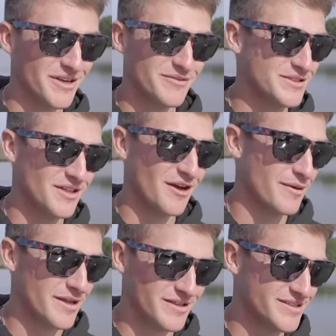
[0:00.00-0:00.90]
and I'm just glad
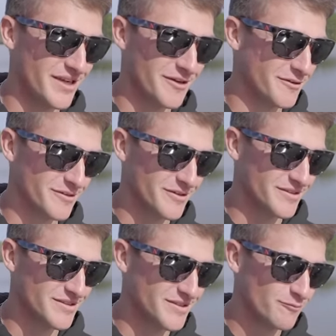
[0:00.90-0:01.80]
we had the scale,
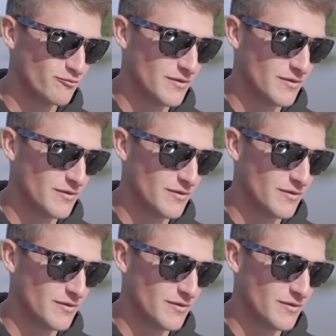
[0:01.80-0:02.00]
because